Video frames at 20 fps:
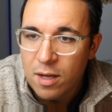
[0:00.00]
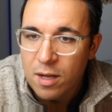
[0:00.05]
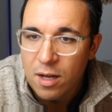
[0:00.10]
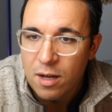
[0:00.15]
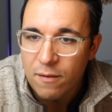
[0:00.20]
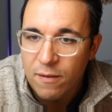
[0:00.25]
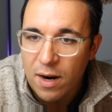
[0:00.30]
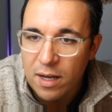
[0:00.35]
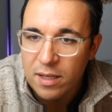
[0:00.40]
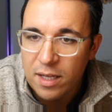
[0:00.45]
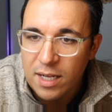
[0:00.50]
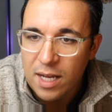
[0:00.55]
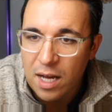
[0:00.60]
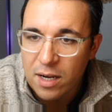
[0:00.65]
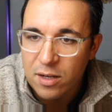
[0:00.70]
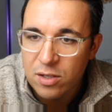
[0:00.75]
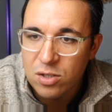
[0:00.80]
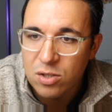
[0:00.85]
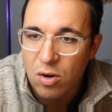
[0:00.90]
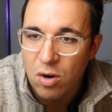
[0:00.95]
finally got
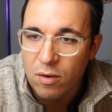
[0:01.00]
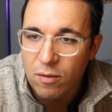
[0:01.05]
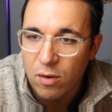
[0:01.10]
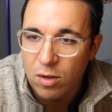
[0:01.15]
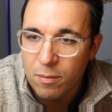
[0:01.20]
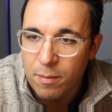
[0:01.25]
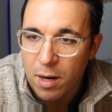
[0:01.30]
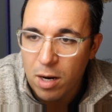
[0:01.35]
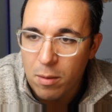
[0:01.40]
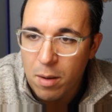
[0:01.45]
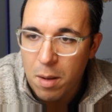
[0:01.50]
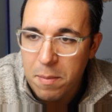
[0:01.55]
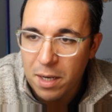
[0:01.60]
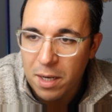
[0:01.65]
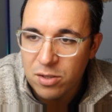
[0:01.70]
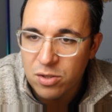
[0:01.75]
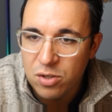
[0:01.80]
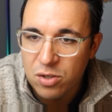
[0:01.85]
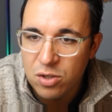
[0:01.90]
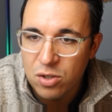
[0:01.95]
a starring role in Paramount
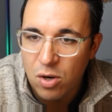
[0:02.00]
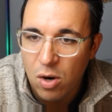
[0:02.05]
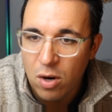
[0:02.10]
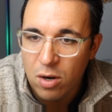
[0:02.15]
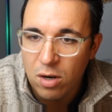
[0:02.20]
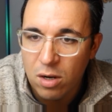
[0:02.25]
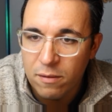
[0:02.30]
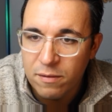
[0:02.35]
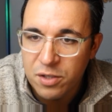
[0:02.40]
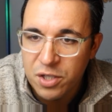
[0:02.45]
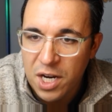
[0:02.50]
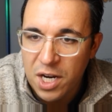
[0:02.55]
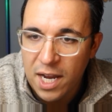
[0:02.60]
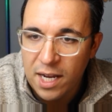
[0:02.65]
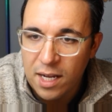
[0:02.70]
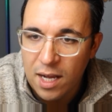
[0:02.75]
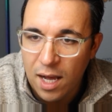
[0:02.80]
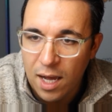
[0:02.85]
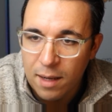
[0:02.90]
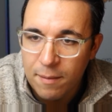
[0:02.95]
Pictures' Daughter of
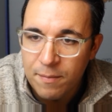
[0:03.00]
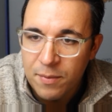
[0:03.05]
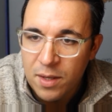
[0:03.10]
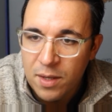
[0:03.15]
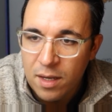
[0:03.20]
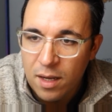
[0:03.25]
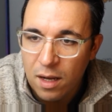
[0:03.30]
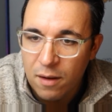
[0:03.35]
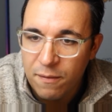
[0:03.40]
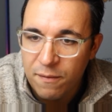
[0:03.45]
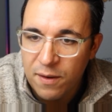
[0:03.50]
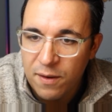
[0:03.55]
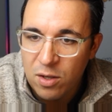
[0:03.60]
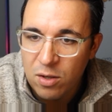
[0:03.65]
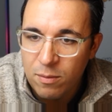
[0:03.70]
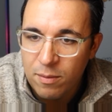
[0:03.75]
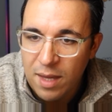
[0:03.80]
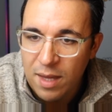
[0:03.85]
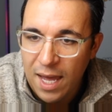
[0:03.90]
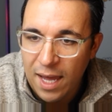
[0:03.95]
Shanghai, a
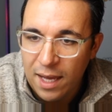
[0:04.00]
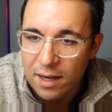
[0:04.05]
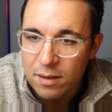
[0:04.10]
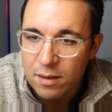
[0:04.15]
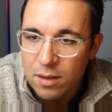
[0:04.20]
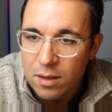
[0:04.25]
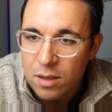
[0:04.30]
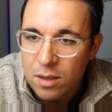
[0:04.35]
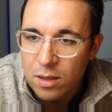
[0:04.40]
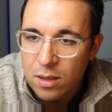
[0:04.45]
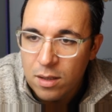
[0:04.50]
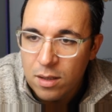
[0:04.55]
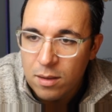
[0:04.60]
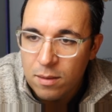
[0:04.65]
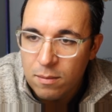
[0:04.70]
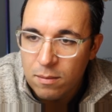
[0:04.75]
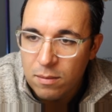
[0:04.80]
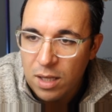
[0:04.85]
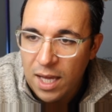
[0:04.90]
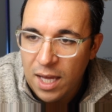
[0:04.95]
film that
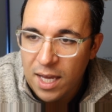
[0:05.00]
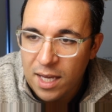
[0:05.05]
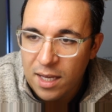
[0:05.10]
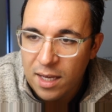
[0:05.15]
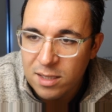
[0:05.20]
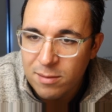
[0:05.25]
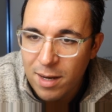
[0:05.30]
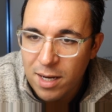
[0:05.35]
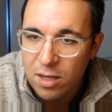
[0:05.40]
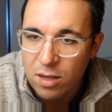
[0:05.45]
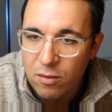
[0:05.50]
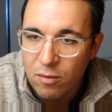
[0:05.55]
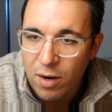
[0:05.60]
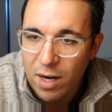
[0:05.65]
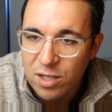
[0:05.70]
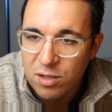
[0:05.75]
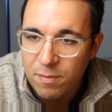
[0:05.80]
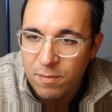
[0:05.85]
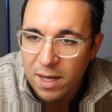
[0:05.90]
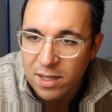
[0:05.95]
blank expanded the
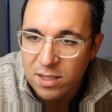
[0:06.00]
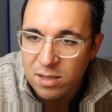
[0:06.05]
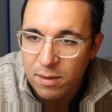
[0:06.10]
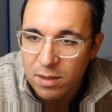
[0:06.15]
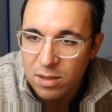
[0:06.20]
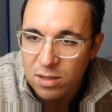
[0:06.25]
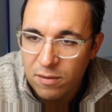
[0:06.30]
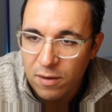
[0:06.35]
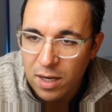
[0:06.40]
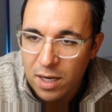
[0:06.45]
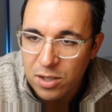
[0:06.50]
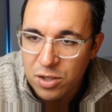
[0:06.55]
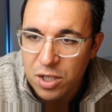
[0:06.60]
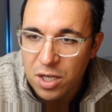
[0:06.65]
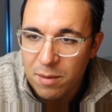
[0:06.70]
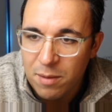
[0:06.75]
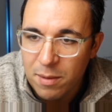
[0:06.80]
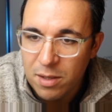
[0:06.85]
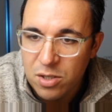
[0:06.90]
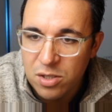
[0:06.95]
range of possibilities for Asian
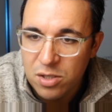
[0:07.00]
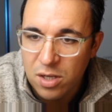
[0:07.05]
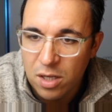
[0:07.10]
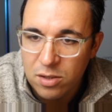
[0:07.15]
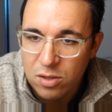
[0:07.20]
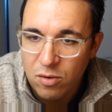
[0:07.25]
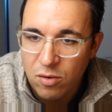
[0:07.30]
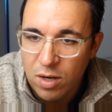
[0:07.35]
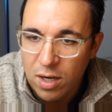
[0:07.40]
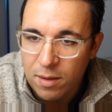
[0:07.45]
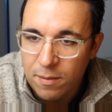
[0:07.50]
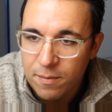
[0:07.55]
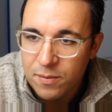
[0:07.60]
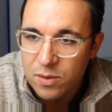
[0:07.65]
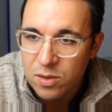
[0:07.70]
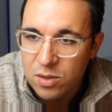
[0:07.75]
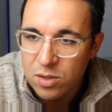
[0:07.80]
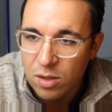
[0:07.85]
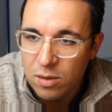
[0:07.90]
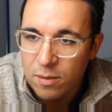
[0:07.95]
images on screen.
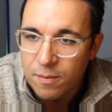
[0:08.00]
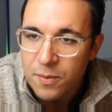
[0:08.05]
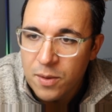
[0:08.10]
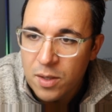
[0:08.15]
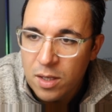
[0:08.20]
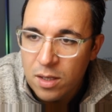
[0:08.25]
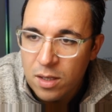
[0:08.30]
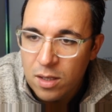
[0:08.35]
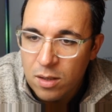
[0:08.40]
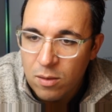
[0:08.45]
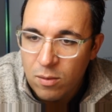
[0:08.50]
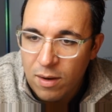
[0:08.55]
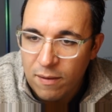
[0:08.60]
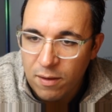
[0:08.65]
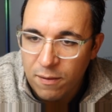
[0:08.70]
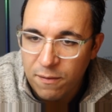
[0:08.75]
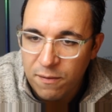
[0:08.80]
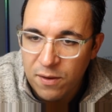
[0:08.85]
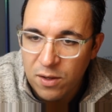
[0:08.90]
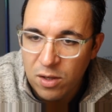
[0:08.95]
So we have to
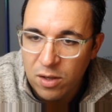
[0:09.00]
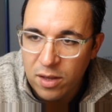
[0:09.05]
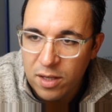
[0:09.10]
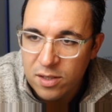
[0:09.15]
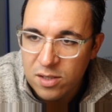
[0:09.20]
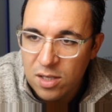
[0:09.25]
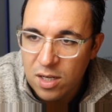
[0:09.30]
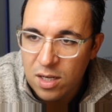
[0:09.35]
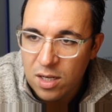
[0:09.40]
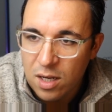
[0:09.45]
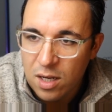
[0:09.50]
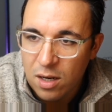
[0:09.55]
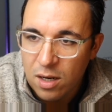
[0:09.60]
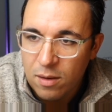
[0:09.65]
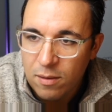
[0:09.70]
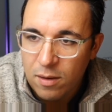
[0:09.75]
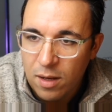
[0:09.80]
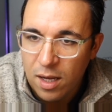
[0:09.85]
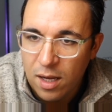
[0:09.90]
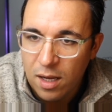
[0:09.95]
fill this in
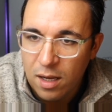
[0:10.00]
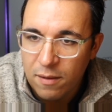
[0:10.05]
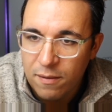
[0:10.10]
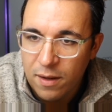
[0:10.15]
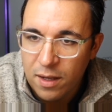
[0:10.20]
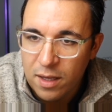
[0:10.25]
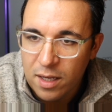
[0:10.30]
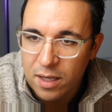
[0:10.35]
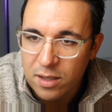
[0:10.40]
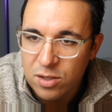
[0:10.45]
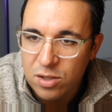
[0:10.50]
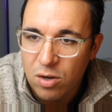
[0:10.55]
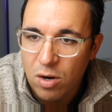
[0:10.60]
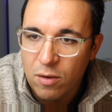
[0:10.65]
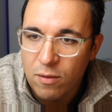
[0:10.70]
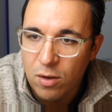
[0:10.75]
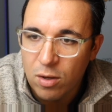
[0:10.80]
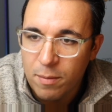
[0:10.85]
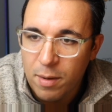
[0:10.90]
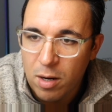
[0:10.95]
here. Uh, finally got a starring
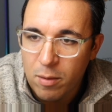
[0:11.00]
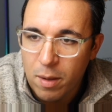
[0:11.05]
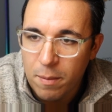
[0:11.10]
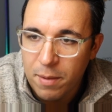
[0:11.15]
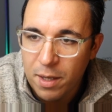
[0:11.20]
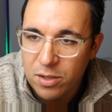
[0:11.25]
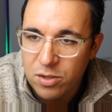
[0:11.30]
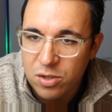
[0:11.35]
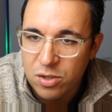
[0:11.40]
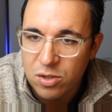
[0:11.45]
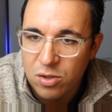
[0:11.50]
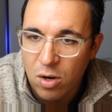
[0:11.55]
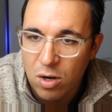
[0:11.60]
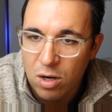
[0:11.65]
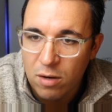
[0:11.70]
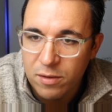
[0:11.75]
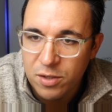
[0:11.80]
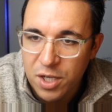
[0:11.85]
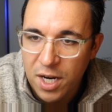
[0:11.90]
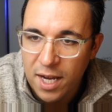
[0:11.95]
role in Paramount Pictures' Daughter
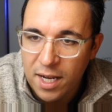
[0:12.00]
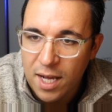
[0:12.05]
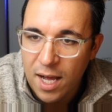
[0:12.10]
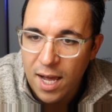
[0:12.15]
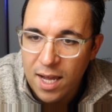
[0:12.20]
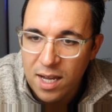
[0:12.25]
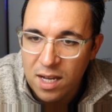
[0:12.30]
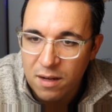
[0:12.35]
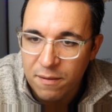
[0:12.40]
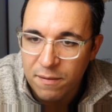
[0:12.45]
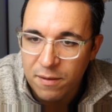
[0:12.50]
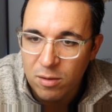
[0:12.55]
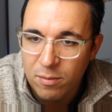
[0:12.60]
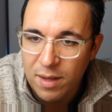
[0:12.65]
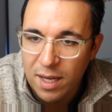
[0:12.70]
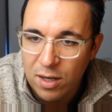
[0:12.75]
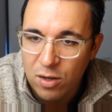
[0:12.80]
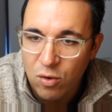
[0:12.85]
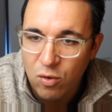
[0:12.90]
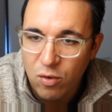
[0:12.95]
of Shanghai, a film
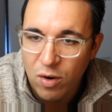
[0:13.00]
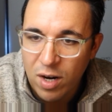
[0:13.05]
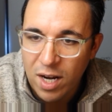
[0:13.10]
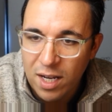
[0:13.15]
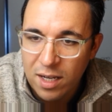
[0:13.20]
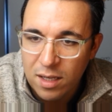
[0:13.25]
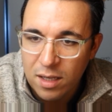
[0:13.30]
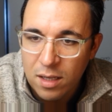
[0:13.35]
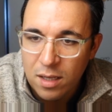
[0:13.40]
that critic